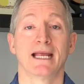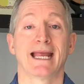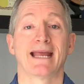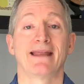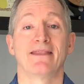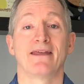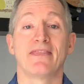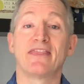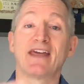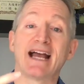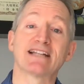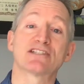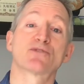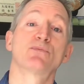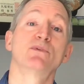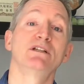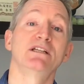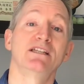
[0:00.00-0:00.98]
and
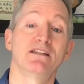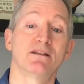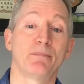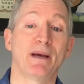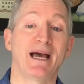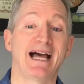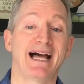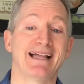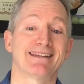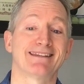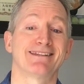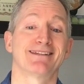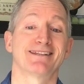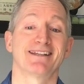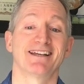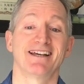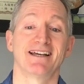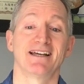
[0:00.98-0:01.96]
that's really the path
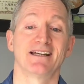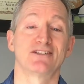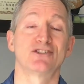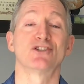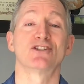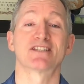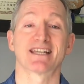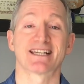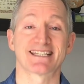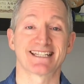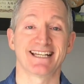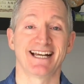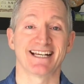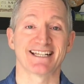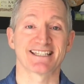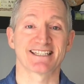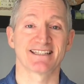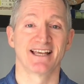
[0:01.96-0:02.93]
to
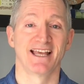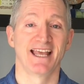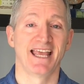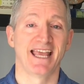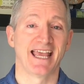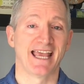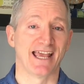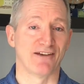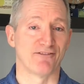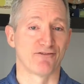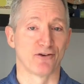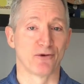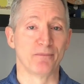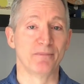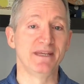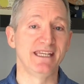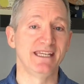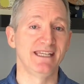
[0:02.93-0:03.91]
success. And for
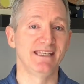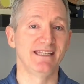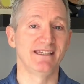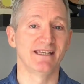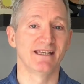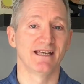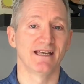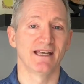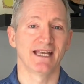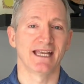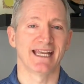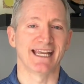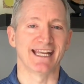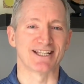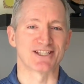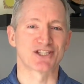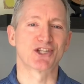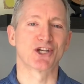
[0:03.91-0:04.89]
me,
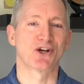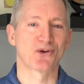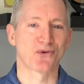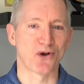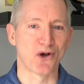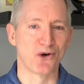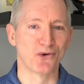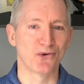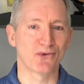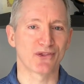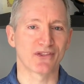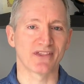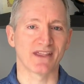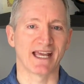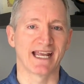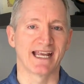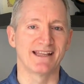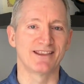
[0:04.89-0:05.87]
it's the growth
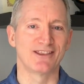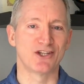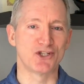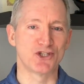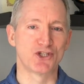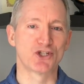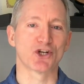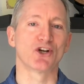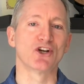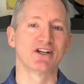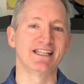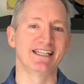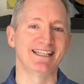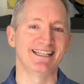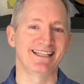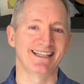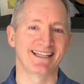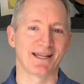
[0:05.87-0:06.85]
and the
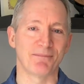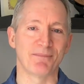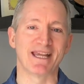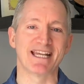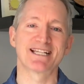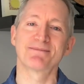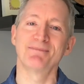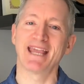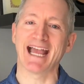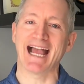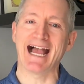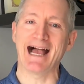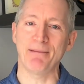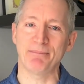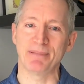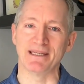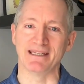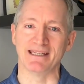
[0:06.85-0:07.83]
journey that makes me
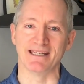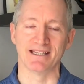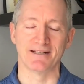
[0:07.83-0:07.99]
happy.